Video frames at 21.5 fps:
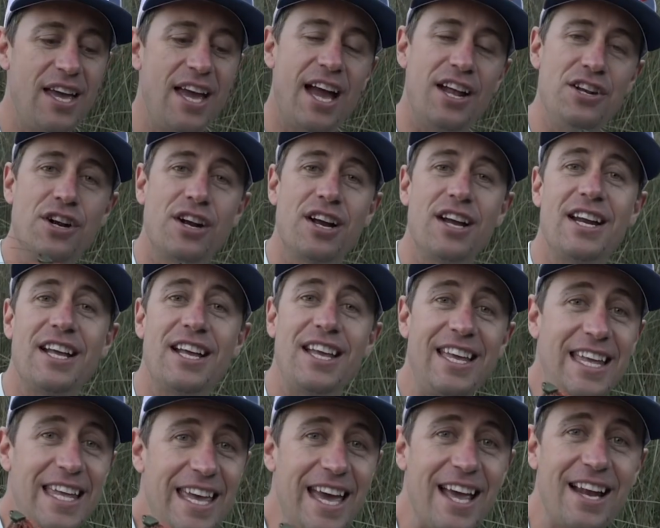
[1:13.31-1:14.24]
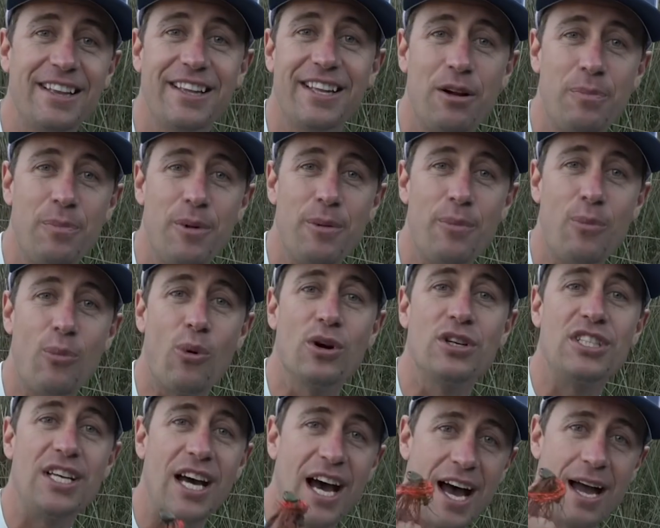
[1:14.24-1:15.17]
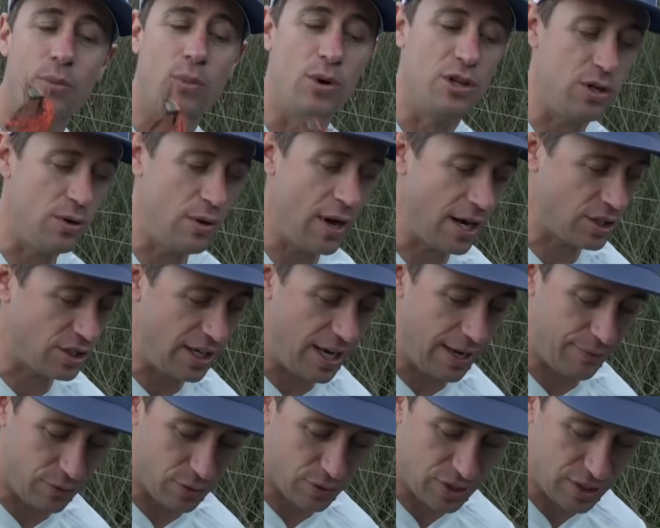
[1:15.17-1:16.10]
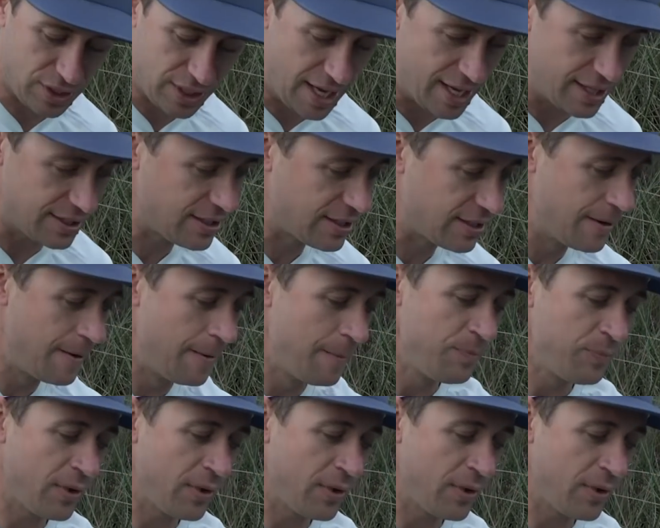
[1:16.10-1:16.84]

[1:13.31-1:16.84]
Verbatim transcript: and you're gonna get a little bit more time when you actually have those scents.